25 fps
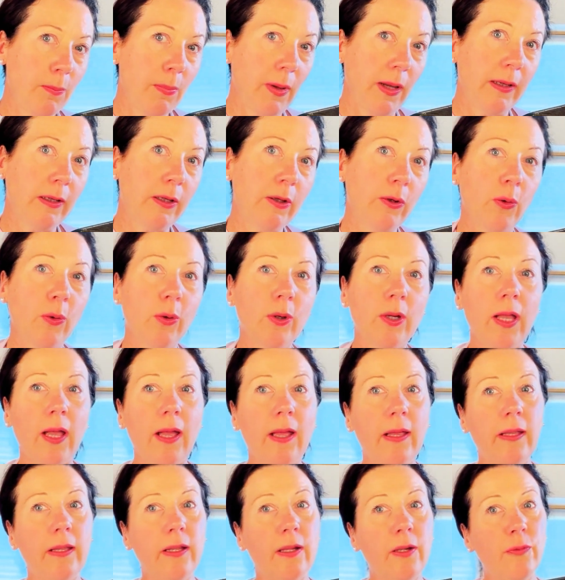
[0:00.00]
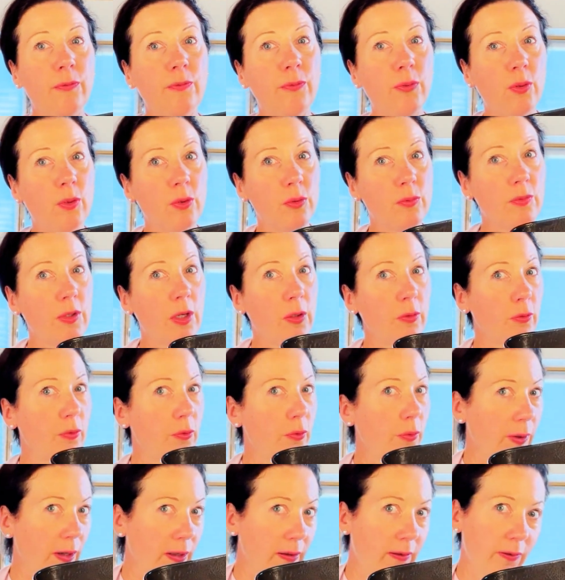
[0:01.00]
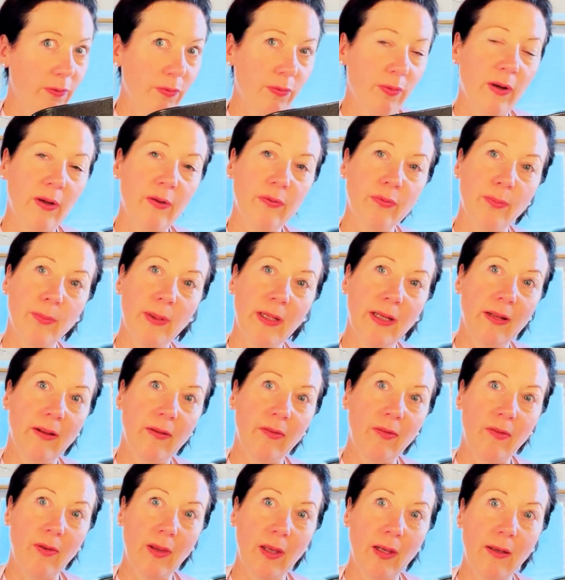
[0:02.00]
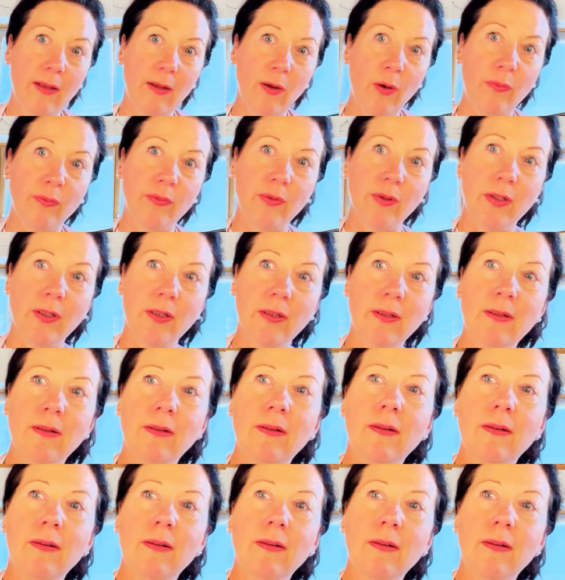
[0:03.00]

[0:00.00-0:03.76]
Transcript: Bake your cake for around 25 minutes in the oven.